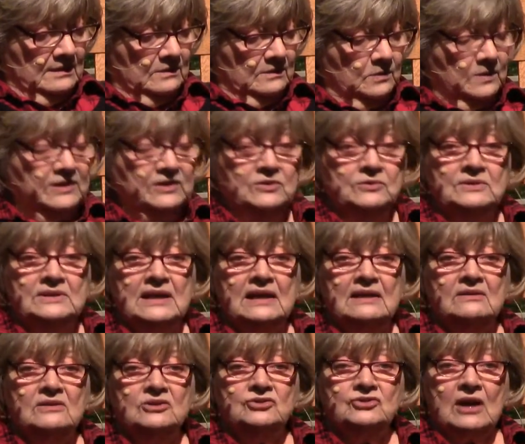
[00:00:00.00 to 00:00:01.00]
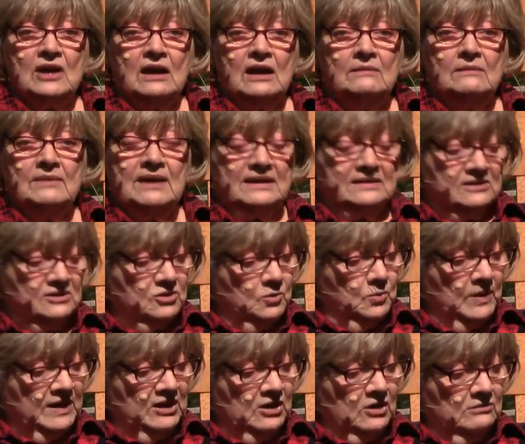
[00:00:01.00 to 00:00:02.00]
"Will you take the job?" asked the
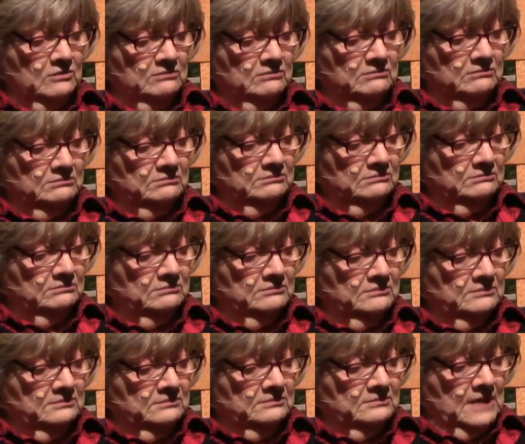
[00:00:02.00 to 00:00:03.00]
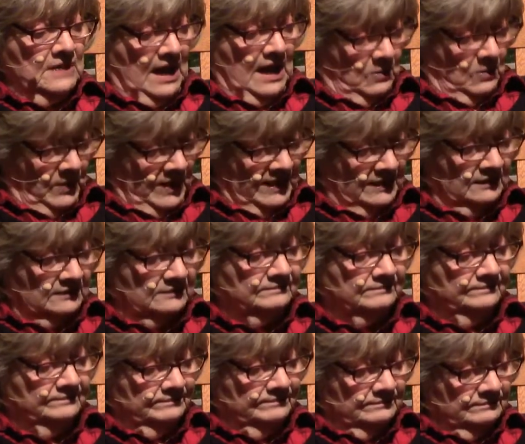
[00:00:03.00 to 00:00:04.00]
widow. "I
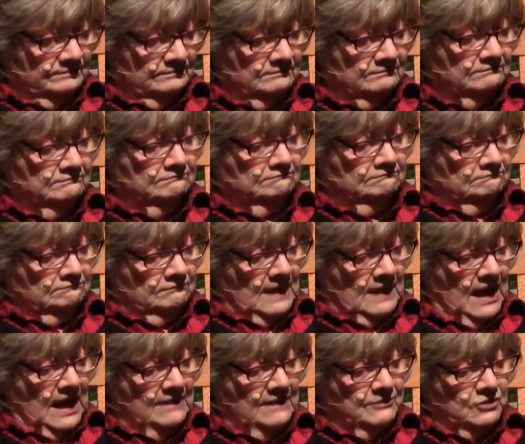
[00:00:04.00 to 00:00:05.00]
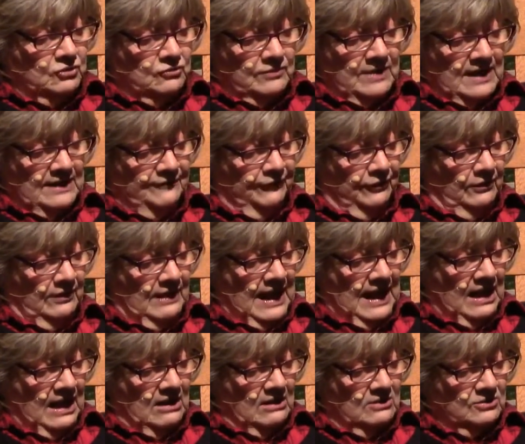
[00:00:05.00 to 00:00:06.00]
will." "I'm grateful.
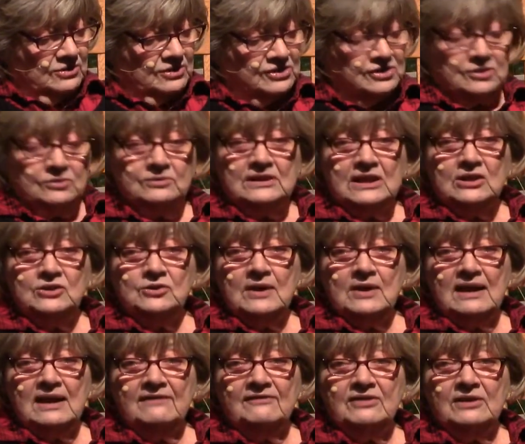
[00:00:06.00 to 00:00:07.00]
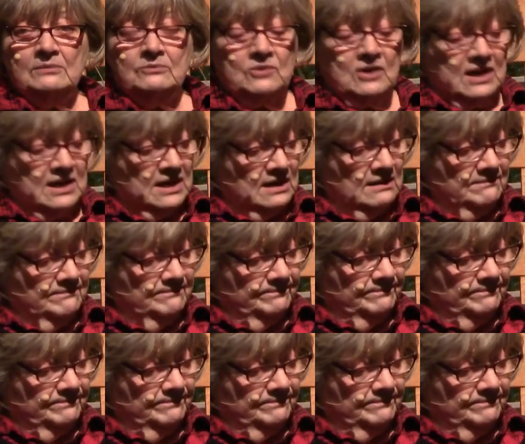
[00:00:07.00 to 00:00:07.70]
How soon can you have them ready?"